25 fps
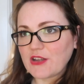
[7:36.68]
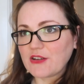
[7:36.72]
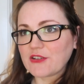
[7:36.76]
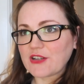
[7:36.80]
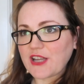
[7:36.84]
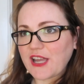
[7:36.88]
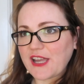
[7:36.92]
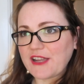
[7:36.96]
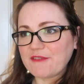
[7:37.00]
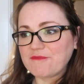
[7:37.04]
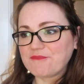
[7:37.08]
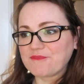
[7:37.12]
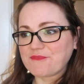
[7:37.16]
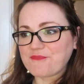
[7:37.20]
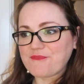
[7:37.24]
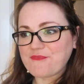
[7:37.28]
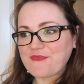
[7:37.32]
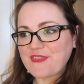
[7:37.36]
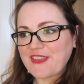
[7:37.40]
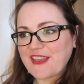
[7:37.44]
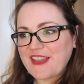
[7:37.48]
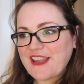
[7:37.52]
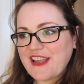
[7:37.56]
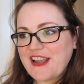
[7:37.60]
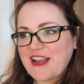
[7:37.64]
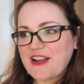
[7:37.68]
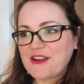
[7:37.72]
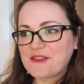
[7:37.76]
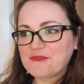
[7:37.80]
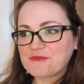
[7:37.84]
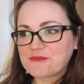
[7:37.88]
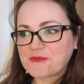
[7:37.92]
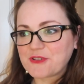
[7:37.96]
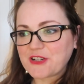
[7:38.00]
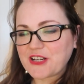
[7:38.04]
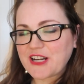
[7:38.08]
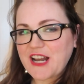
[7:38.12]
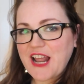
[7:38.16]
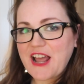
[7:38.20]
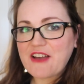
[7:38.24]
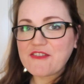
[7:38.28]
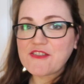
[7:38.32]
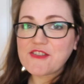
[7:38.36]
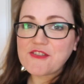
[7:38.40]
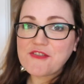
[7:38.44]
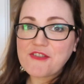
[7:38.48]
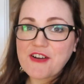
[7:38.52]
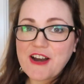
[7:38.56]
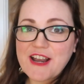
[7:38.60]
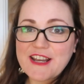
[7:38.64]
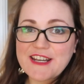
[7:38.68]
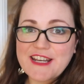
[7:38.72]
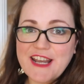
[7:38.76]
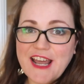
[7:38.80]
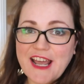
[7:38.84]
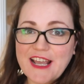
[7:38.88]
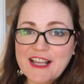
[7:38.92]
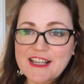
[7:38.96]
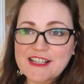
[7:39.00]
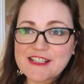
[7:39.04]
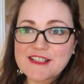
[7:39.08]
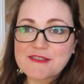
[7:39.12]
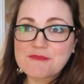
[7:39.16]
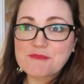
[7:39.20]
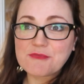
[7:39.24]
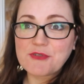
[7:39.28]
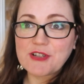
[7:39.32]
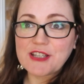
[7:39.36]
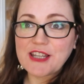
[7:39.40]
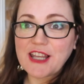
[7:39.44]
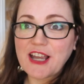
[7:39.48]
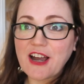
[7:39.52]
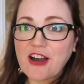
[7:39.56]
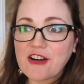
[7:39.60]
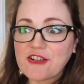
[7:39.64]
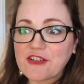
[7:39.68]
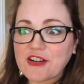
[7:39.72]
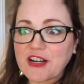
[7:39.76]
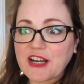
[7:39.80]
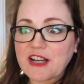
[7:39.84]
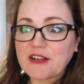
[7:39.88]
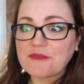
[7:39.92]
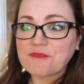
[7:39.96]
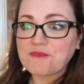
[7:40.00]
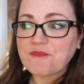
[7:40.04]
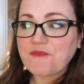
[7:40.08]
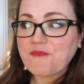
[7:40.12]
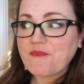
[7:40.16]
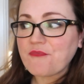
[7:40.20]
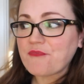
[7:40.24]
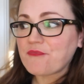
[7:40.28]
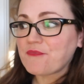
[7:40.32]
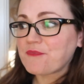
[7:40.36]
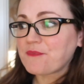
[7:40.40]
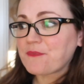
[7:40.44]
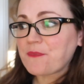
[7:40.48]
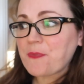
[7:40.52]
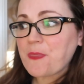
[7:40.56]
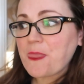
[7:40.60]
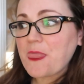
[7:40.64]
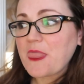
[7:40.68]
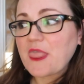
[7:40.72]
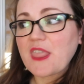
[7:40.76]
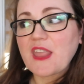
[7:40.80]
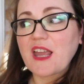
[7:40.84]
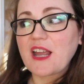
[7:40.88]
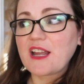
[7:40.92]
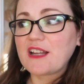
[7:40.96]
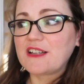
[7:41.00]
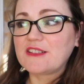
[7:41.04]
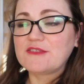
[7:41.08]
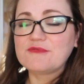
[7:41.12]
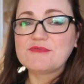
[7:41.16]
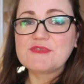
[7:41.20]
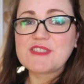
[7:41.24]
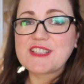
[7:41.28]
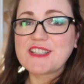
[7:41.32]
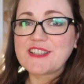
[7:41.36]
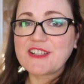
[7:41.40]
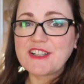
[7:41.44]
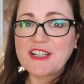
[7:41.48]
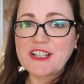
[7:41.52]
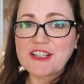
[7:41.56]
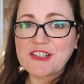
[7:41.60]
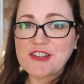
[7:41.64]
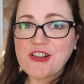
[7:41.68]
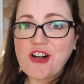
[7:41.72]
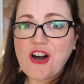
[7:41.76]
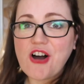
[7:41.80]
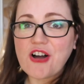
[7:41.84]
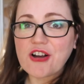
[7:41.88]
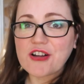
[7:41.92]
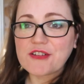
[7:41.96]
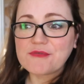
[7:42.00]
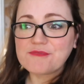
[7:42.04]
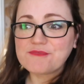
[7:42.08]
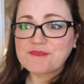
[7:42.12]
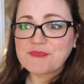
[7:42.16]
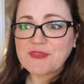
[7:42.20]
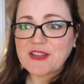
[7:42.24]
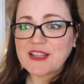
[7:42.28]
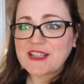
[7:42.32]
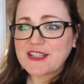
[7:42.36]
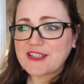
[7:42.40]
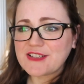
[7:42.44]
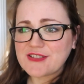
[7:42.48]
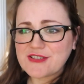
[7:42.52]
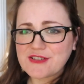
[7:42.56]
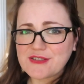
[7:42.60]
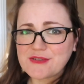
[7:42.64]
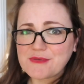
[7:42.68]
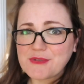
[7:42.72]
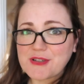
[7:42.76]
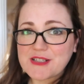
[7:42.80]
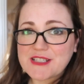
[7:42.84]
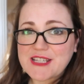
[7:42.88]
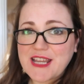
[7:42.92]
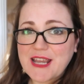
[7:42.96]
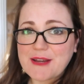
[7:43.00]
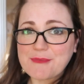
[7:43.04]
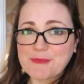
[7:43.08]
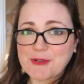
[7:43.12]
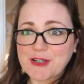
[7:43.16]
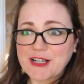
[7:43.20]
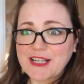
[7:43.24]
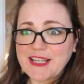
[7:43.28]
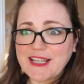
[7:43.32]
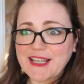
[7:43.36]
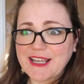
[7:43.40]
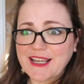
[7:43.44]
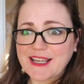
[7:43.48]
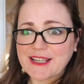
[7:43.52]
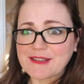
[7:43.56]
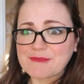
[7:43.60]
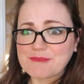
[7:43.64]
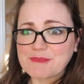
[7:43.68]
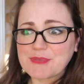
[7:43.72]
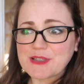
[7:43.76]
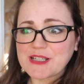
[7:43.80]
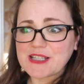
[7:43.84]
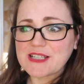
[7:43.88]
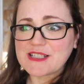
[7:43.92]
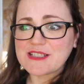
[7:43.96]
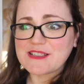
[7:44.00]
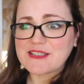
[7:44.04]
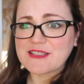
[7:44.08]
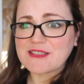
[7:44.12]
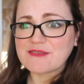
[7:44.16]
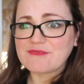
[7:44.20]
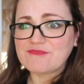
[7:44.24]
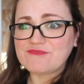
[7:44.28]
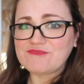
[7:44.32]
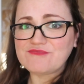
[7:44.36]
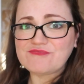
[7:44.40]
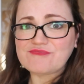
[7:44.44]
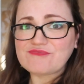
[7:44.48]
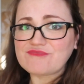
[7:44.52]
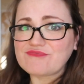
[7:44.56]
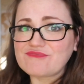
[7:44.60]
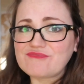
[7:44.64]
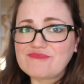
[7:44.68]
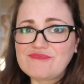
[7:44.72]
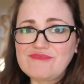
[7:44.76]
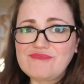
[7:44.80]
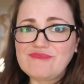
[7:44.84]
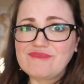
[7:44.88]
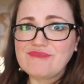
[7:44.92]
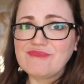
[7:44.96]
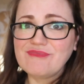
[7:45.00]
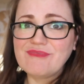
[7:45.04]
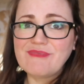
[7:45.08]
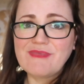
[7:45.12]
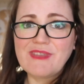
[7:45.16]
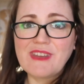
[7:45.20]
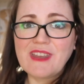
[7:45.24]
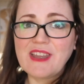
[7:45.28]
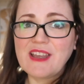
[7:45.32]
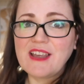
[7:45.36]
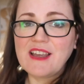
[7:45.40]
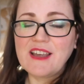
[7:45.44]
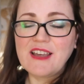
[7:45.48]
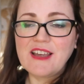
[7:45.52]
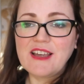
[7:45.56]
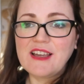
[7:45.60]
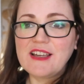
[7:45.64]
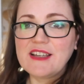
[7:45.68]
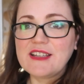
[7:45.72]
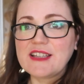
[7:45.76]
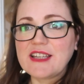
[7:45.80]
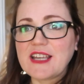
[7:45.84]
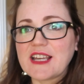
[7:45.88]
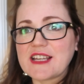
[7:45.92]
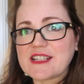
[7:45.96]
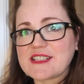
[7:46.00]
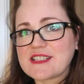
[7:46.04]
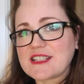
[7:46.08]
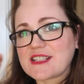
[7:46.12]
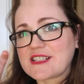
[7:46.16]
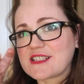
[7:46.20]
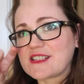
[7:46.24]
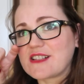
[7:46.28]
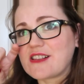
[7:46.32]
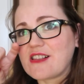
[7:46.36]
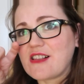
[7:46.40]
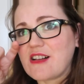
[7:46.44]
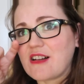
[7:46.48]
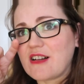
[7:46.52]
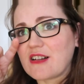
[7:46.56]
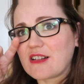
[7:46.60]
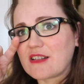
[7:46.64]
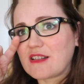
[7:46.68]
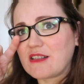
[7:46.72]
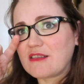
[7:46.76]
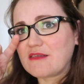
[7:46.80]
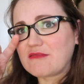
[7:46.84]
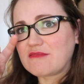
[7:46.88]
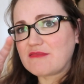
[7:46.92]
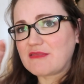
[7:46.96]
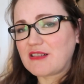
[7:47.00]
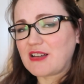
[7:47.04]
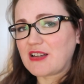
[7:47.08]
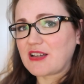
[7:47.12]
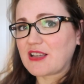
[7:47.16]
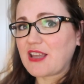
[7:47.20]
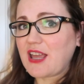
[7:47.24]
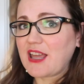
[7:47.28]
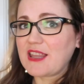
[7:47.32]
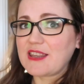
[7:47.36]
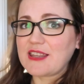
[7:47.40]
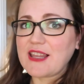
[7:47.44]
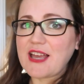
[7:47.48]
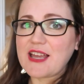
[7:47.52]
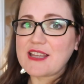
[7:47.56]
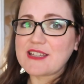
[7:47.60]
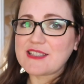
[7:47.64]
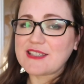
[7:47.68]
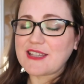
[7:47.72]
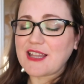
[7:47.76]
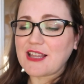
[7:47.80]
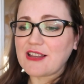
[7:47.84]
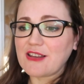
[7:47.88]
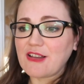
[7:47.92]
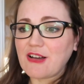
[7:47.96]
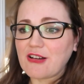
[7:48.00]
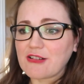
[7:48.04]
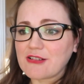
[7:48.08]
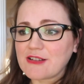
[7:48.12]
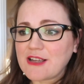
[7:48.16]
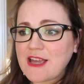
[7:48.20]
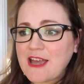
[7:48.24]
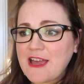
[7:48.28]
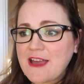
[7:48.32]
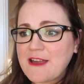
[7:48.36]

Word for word: Okay. I'm gonna have a fried egg because I'm really hungry. And it's 3 o'clock and I don't know what time we're eating because... 6. Yeah, 6 o'clock. I can't last that long.